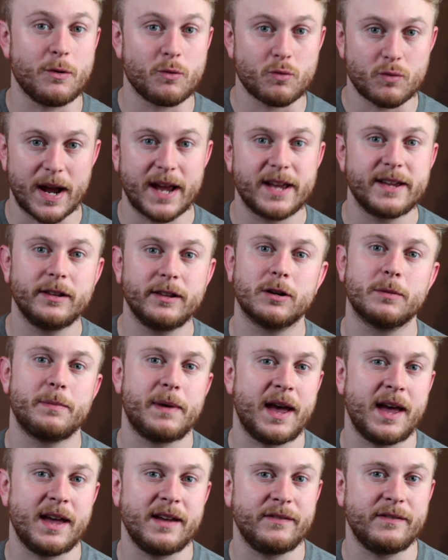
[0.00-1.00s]
regular
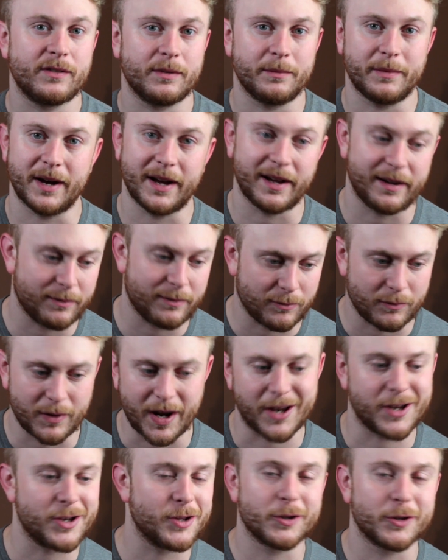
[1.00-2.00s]
pay for my
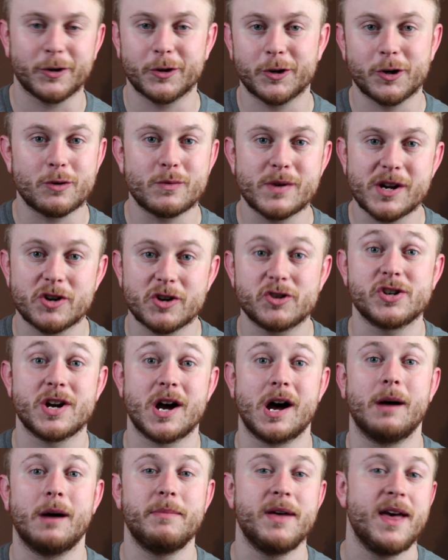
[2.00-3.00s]
regular career
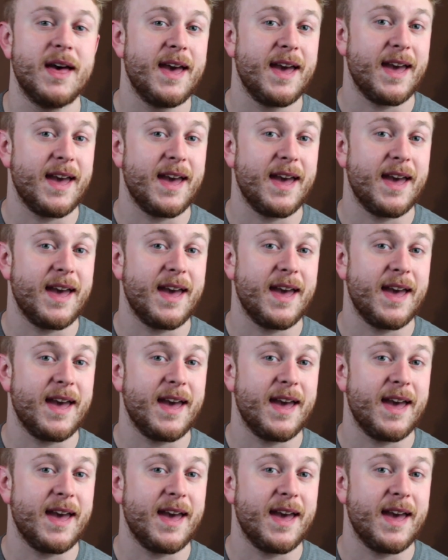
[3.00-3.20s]
job